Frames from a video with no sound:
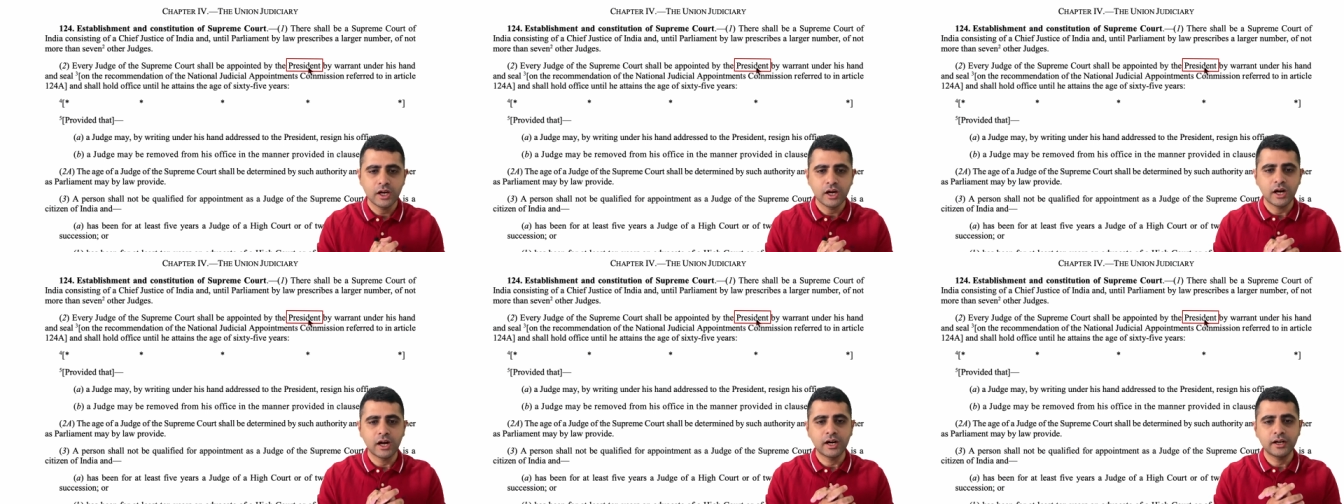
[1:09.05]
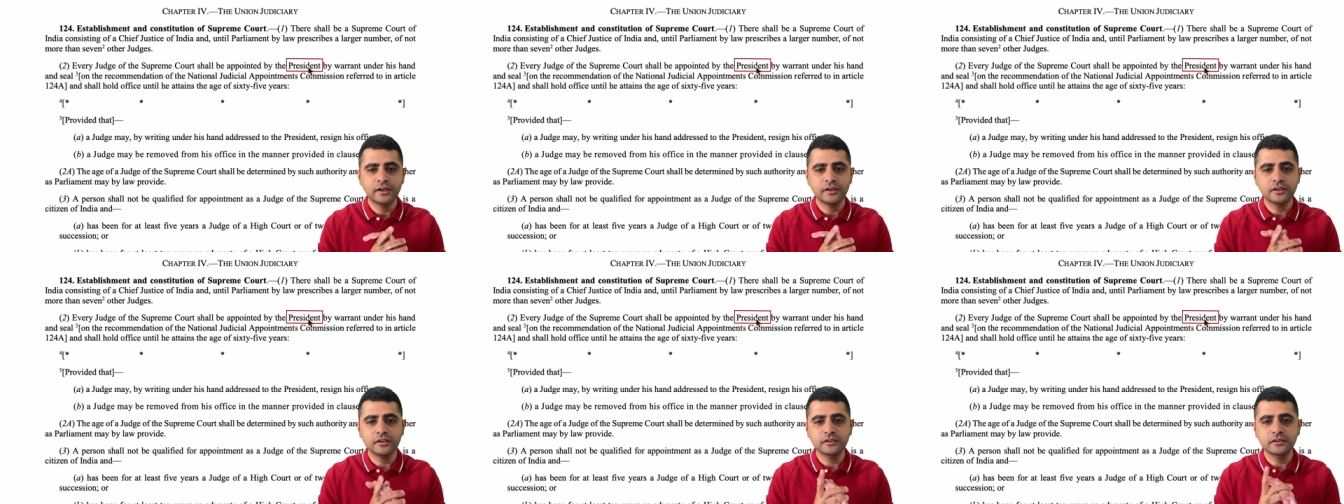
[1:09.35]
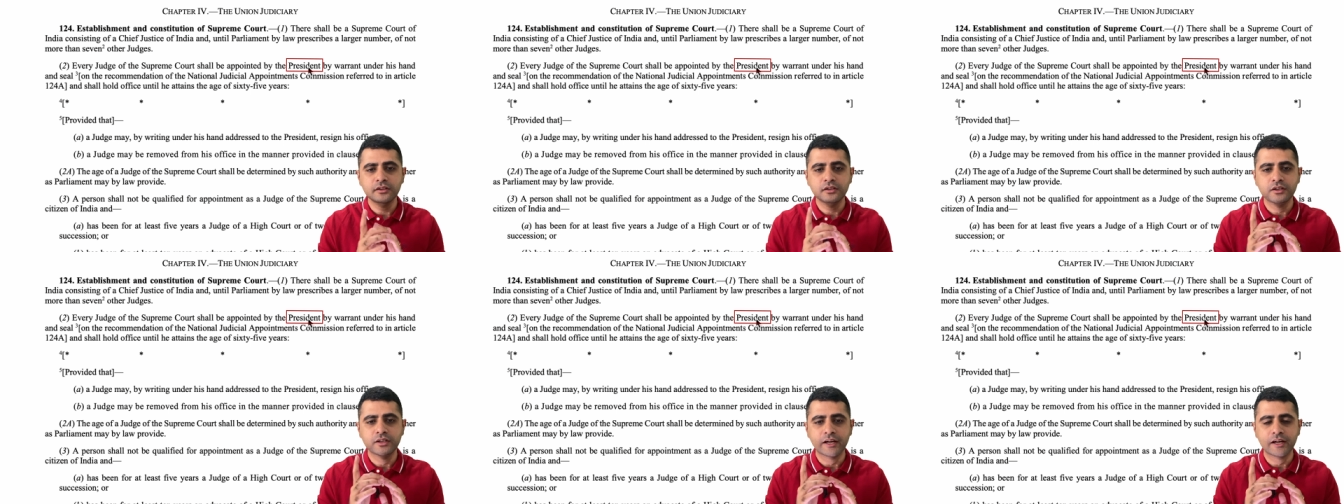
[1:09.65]
under
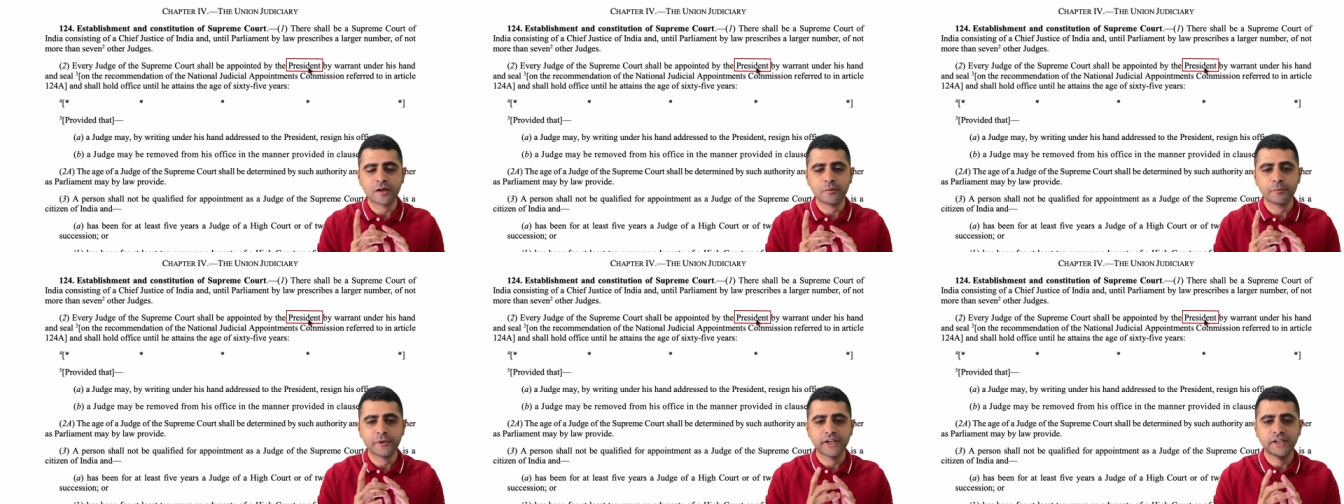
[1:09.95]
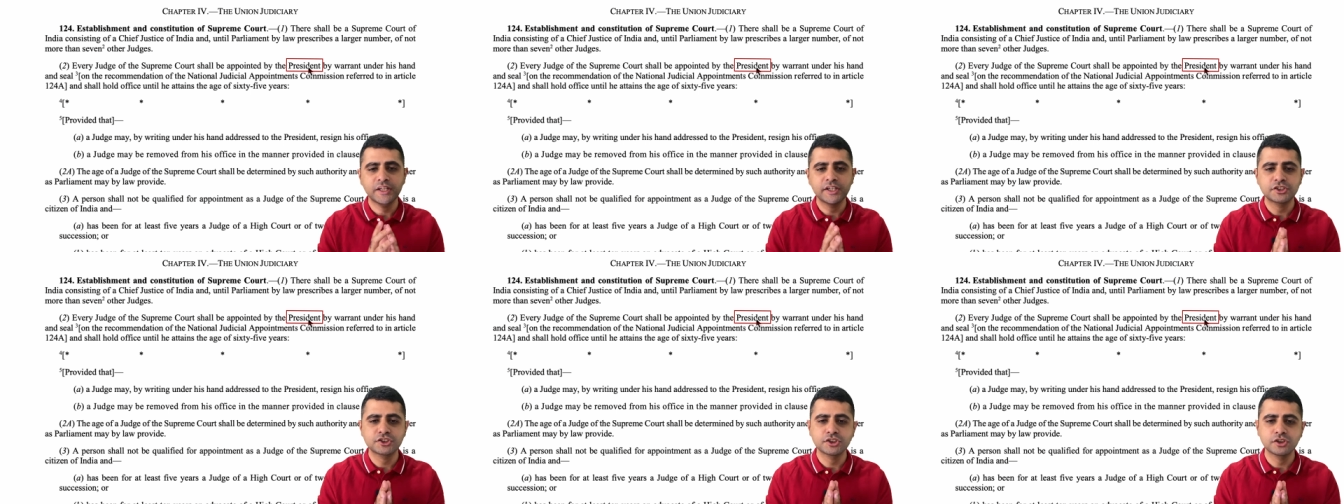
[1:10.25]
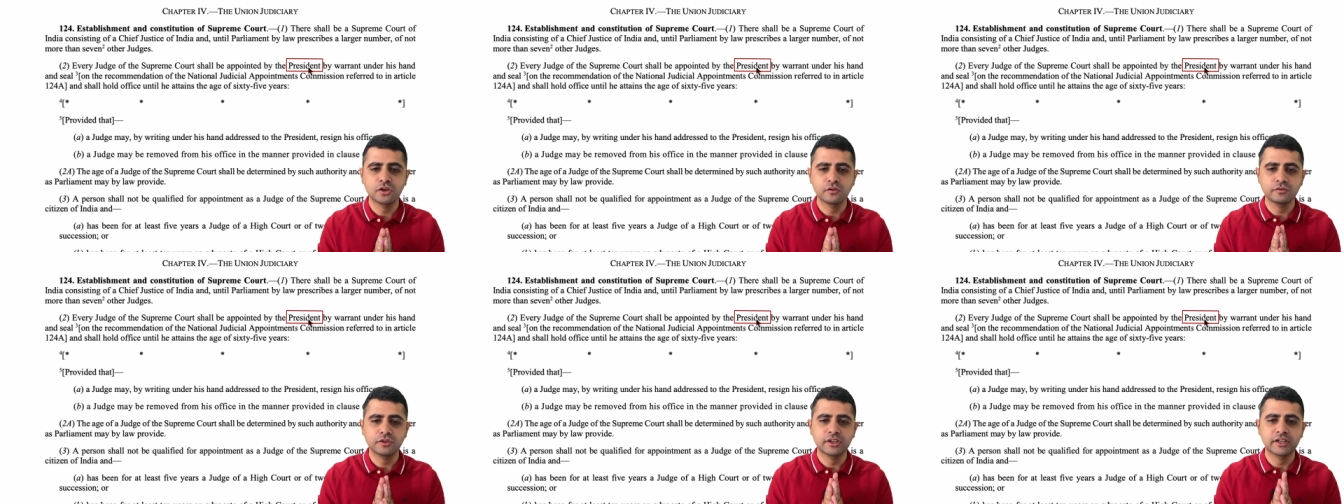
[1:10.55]
the
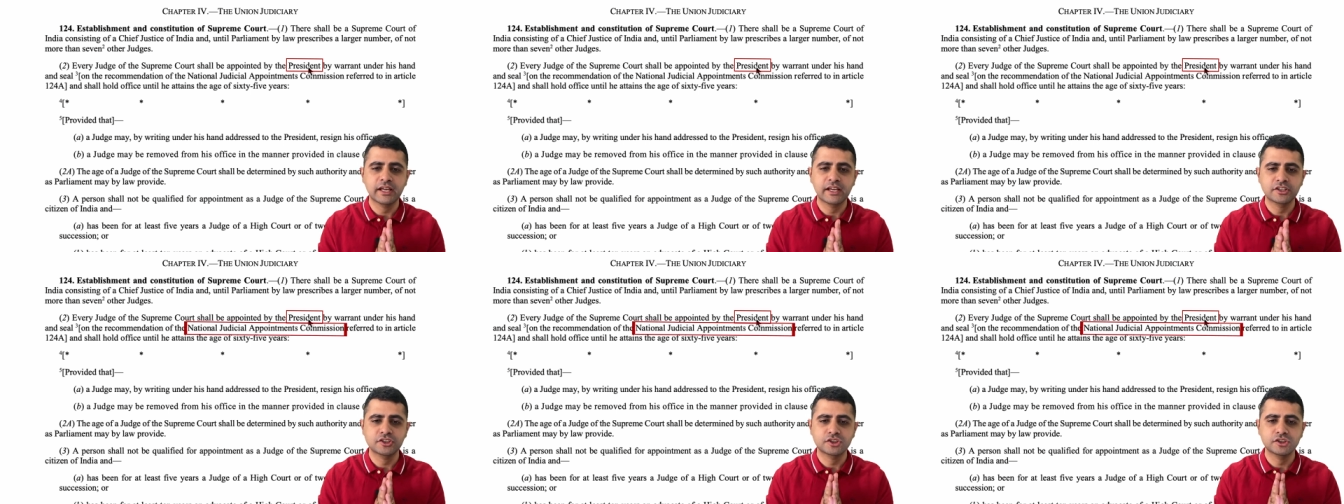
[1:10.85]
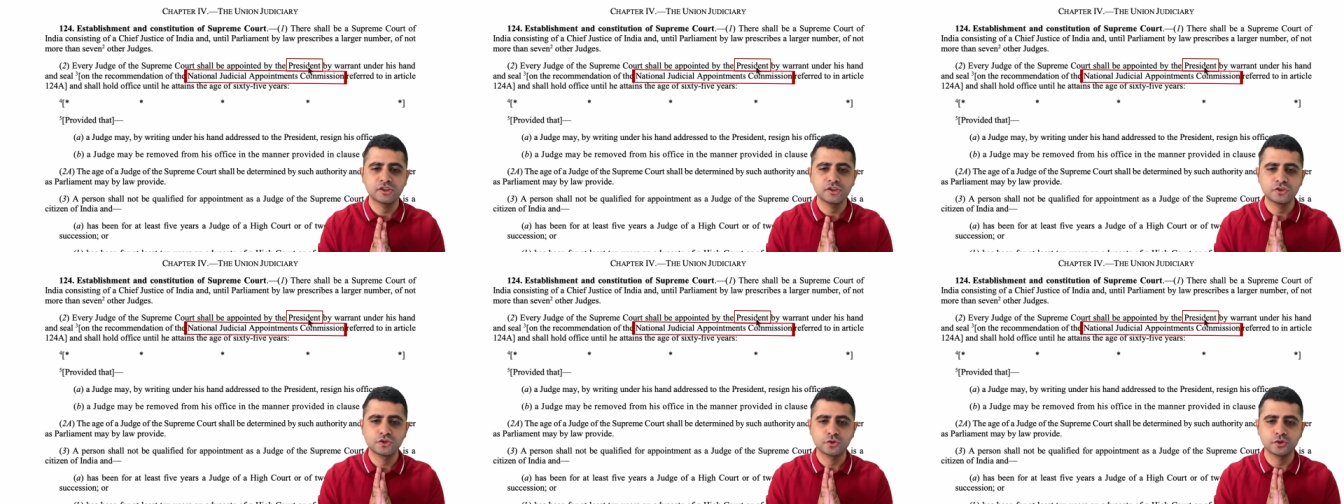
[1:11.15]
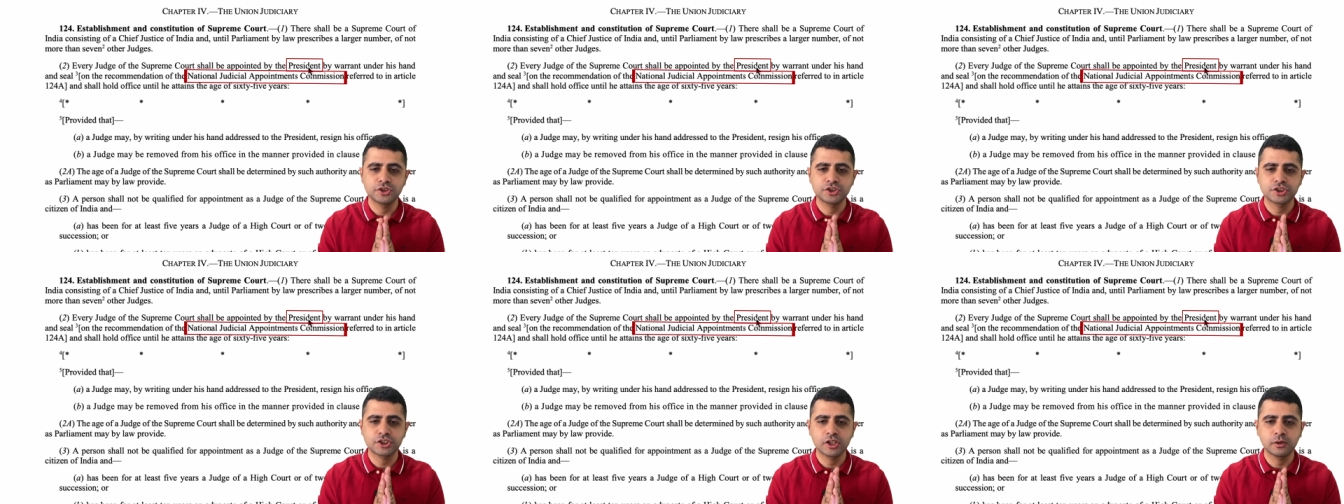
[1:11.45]
recommendation of the National
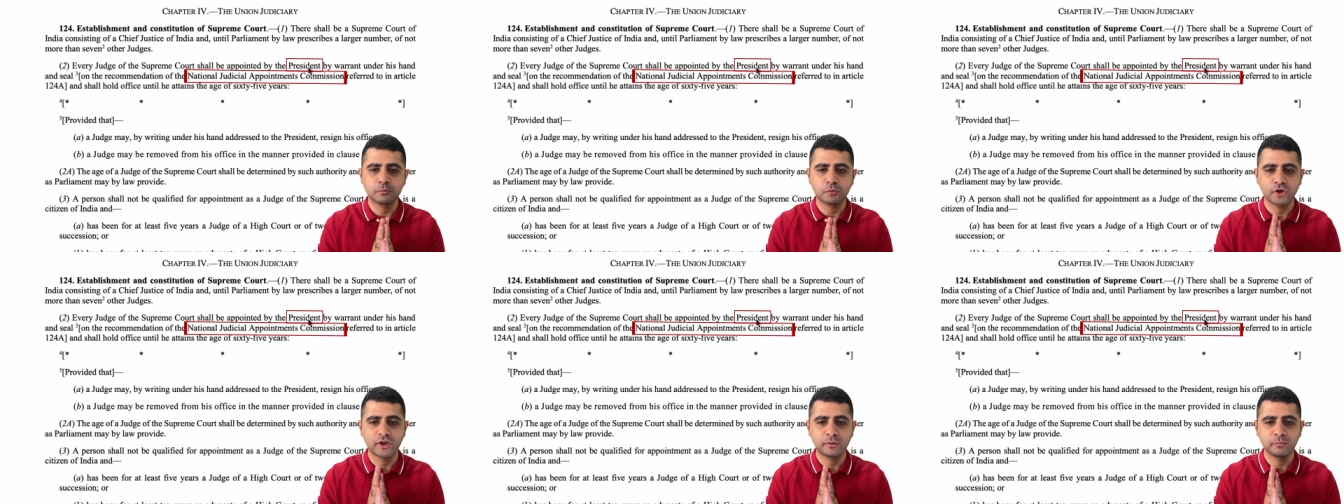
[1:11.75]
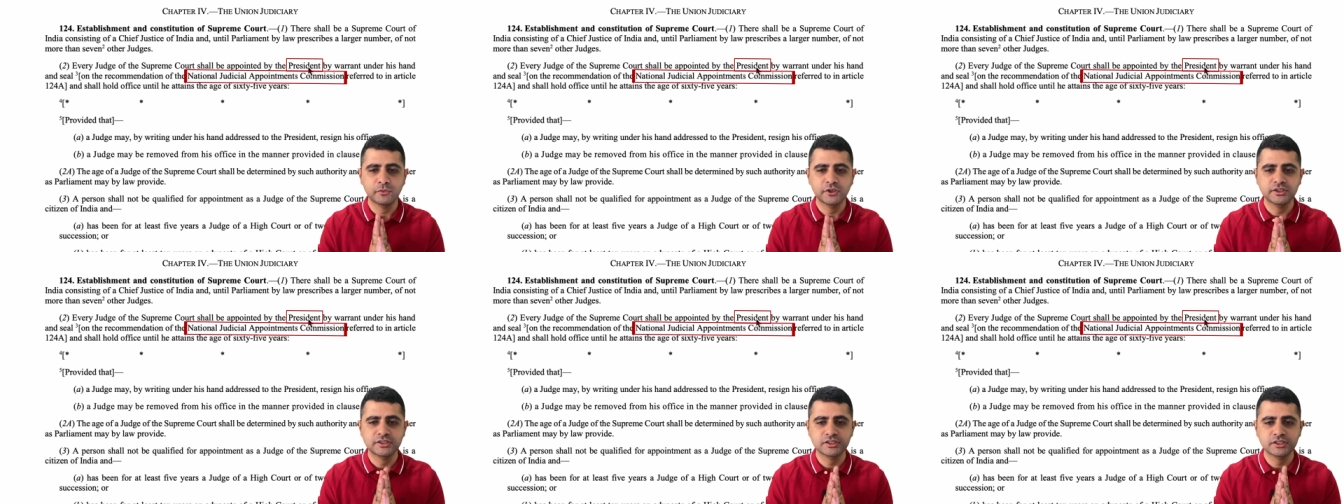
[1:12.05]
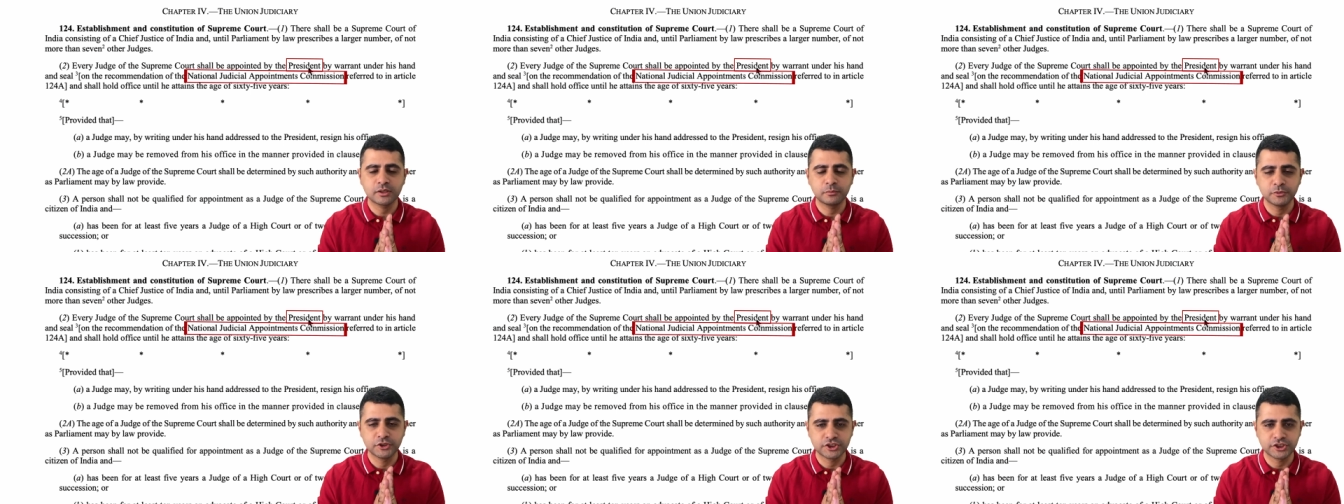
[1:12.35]
Judicial Appointments
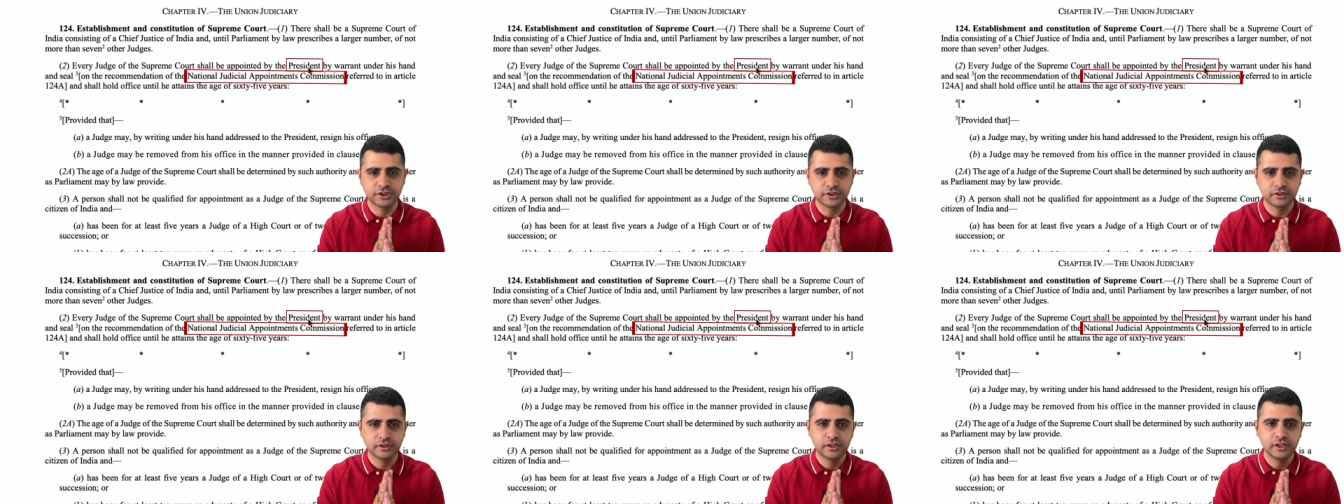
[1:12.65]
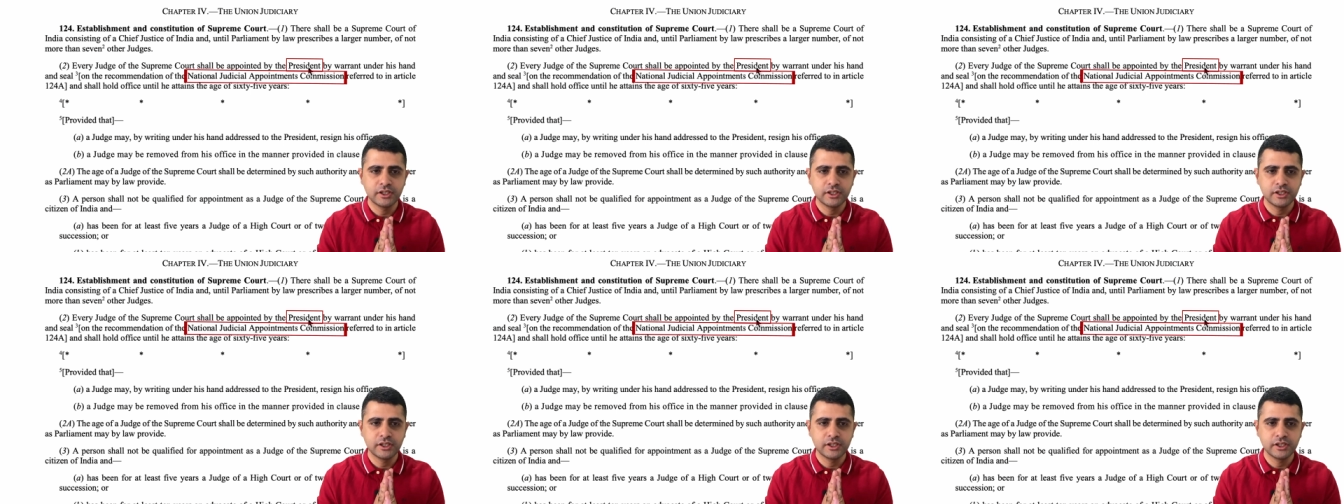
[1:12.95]
Commission.